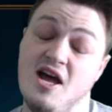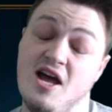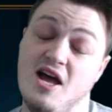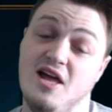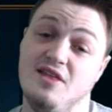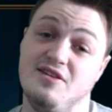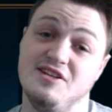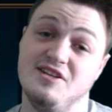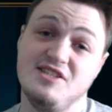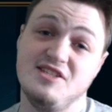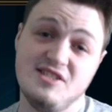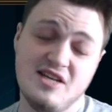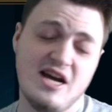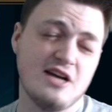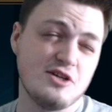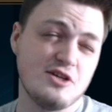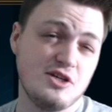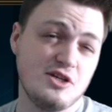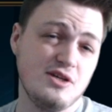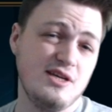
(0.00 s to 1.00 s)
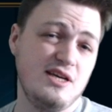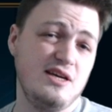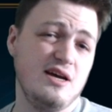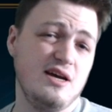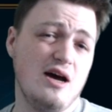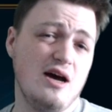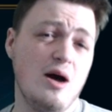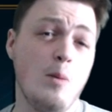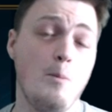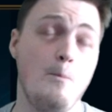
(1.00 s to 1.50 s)
This is actually
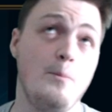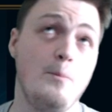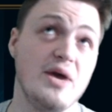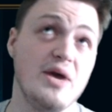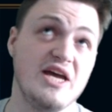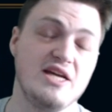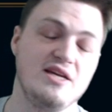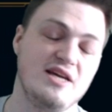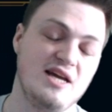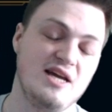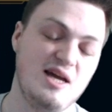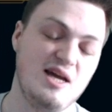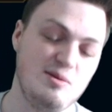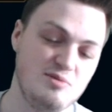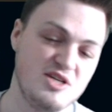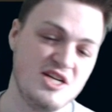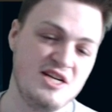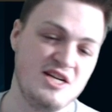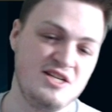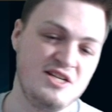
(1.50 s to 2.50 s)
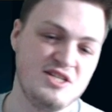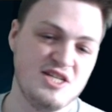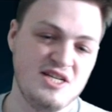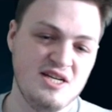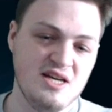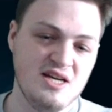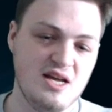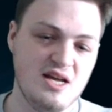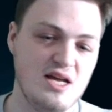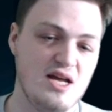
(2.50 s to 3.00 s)
a bit game
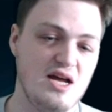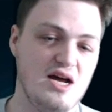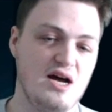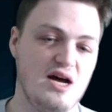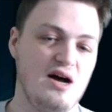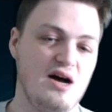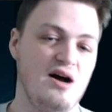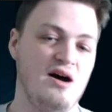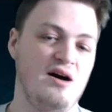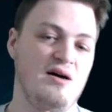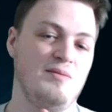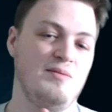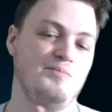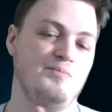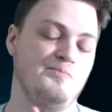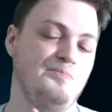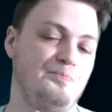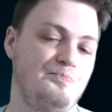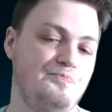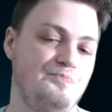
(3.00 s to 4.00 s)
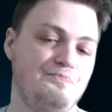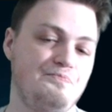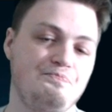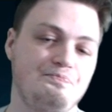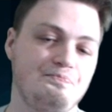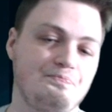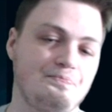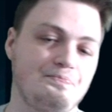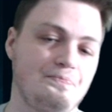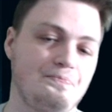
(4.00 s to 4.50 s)
changing. But
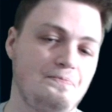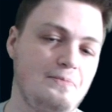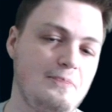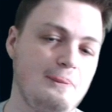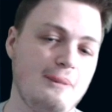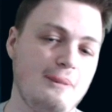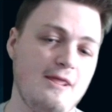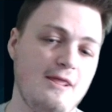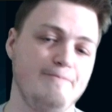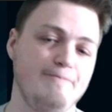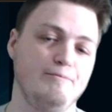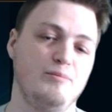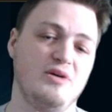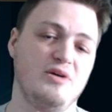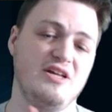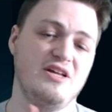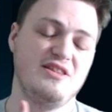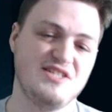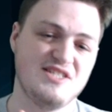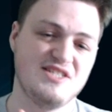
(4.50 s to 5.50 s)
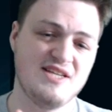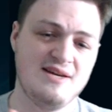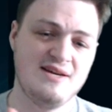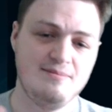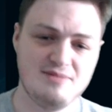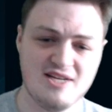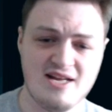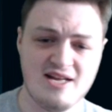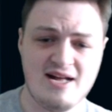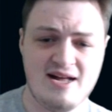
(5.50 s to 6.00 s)
at the
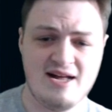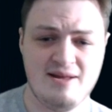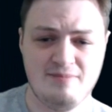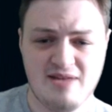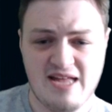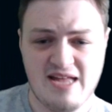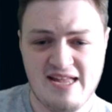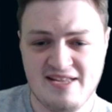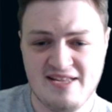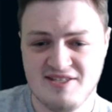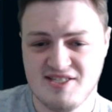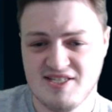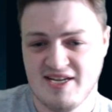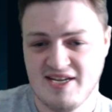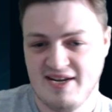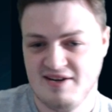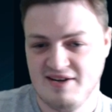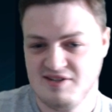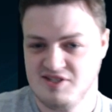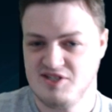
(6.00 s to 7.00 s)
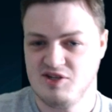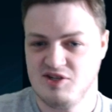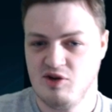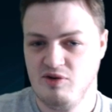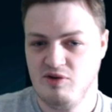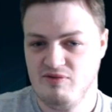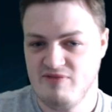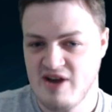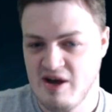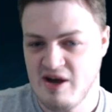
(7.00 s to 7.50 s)
same time, Insight is
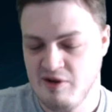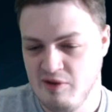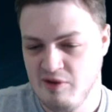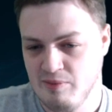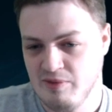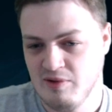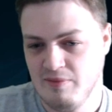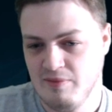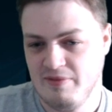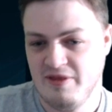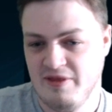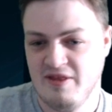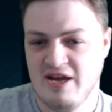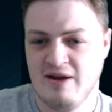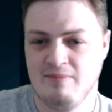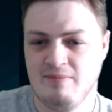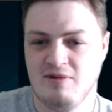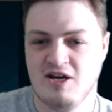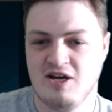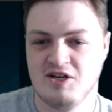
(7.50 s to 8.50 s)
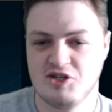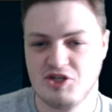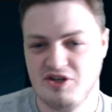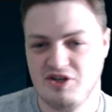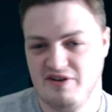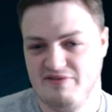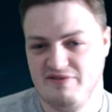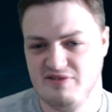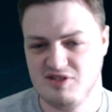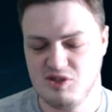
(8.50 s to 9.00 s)
so valuable that I'm not
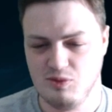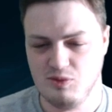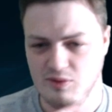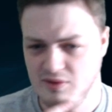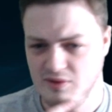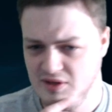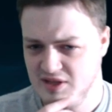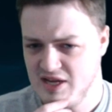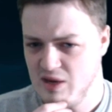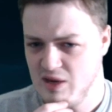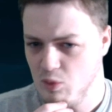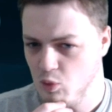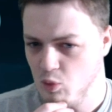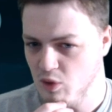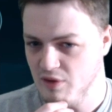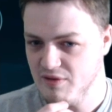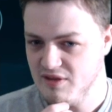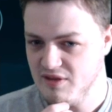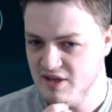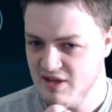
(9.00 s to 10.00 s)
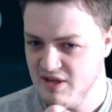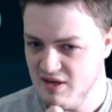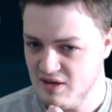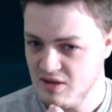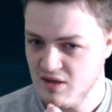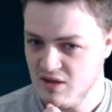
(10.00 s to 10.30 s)
sure if it's really that worth it.